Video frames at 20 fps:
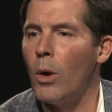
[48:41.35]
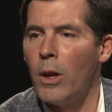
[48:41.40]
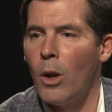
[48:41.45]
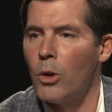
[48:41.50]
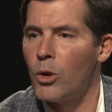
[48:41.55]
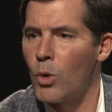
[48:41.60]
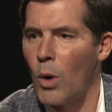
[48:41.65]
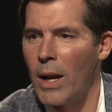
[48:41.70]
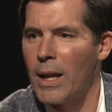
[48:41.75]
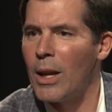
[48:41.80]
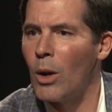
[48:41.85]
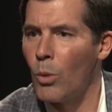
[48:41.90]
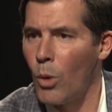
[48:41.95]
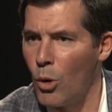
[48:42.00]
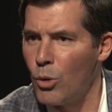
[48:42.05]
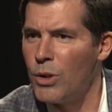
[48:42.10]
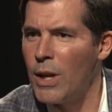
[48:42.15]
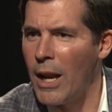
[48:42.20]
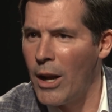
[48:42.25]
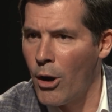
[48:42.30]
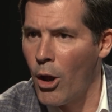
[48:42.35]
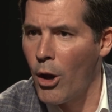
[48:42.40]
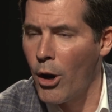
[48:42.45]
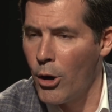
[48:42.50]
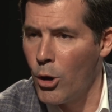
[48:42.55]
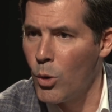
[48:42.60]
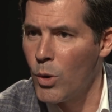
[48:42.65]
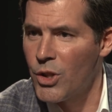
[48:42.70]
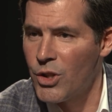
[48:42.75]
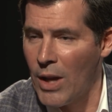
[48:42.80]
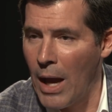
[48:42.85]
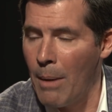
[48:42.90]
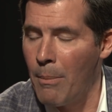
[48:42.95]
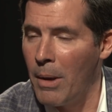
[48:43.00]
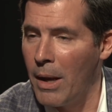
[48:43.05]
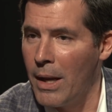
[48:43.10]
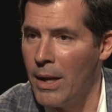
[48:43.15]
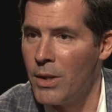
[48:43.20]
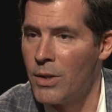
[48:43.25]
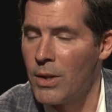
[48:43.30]
try to get rotated on a new
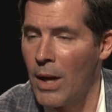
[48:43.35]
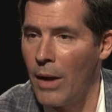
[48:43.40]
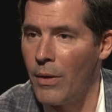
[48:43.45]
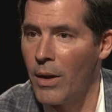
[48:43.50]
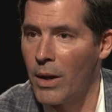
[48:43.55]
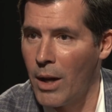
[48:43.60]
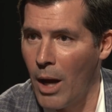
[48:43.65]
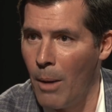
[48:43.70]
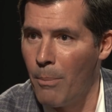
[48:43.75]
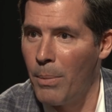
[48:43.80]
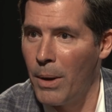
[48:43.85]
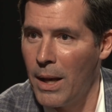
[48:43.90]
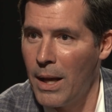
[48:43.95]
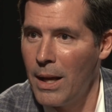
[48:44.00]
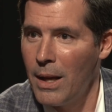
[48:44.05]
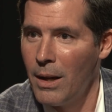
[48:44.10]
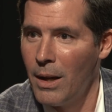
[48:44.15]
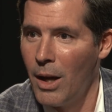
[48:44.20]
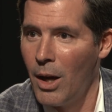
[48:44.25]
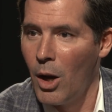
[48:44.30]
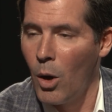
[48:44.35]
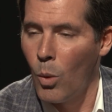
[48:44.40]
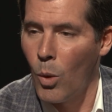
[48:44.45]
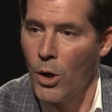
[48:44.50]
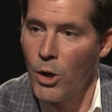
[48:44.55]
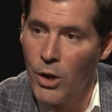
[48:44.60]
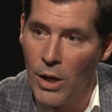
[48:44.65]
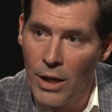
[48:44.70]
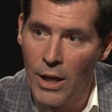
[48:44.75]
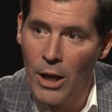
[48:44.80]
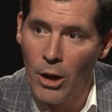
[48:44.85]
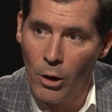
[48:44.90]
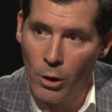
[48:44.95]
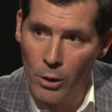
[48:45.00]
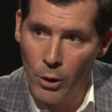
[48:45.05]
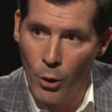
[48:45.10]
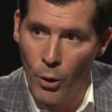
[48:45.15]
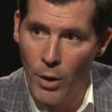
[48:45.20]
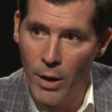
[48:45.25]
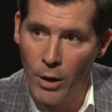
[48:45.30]
assignment inside the company where you can get your
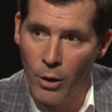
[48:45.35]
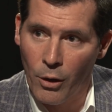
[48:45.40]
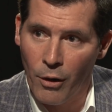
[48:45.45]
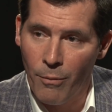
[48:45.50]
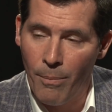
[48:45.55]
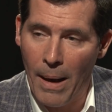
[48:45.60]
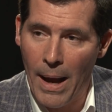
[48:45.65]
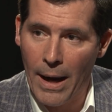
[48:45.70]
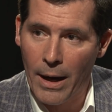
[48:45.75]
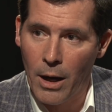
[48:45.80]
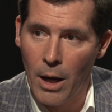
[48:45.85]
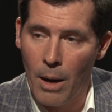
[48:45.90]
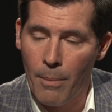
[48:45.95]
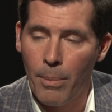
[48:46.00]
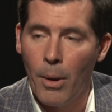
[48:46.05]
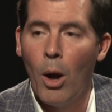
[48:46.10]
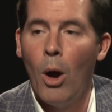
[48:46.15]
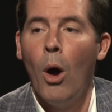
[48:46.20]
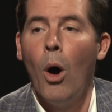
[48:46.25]
learning curve back up.